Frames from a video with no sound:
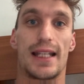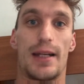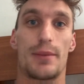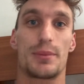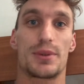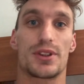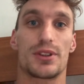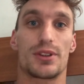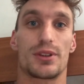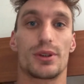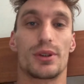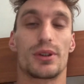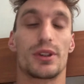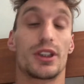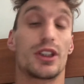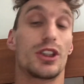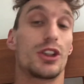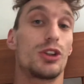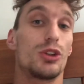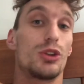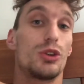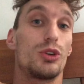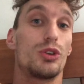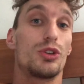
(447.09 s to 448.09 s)
absolutely
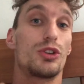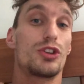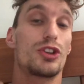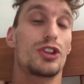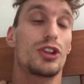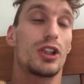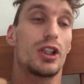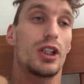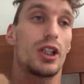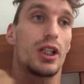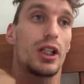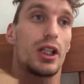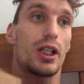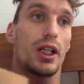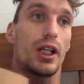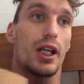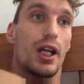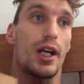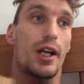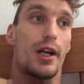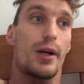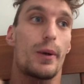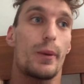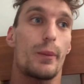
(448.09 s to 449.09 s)
huge.
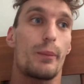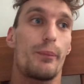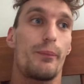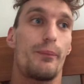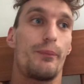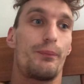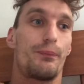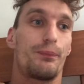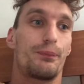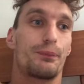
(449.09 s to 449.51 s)
And